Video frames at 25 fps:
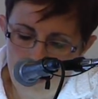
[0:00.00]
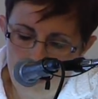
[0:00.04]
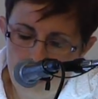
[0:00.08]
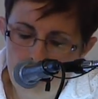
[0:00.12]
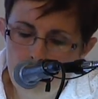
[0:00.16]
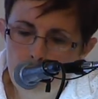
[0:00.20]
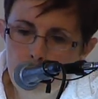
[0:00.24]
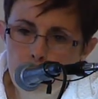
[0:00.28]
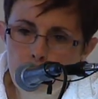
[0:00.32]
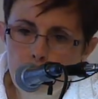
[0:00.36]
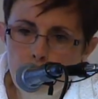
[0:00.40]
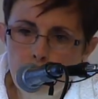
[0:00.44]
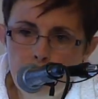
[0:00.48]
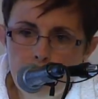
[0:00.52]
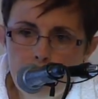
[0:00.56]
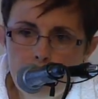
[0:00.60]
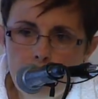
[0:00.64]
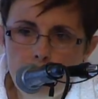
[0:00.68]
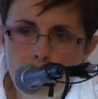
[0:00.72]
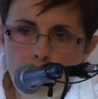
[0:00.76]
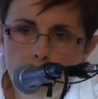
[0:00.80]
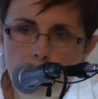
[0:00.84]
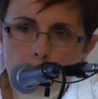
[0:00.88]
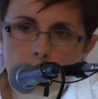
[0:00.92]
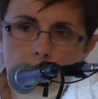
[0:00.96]
If you
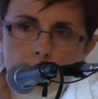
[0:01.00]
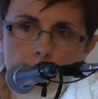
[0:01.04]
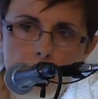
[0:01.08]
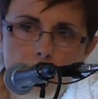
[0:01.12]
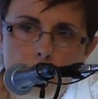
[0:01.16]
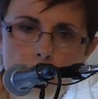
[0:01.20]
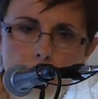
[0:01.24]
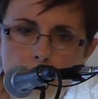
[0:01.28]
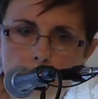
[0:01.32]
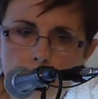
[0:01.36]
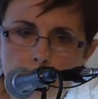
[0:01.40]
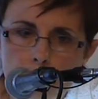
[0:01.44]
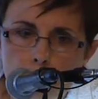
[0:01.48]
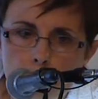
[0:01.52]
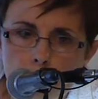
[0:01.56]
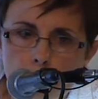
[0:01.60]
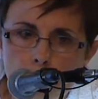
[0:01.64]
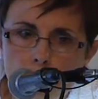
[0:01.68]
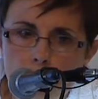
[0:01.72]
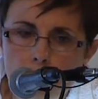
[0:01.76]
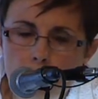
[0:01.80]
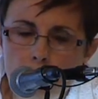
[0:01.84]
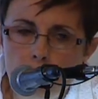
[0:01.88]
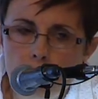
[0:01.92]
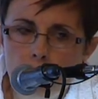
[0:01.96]
think about it, Lake
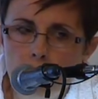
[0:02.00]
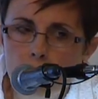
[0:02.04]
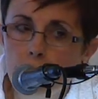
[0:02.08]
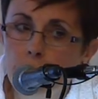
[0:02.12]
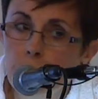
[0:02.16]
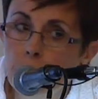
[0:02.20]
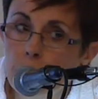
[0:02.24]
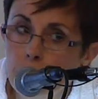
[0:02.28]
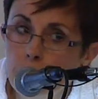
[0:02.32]
Bluff has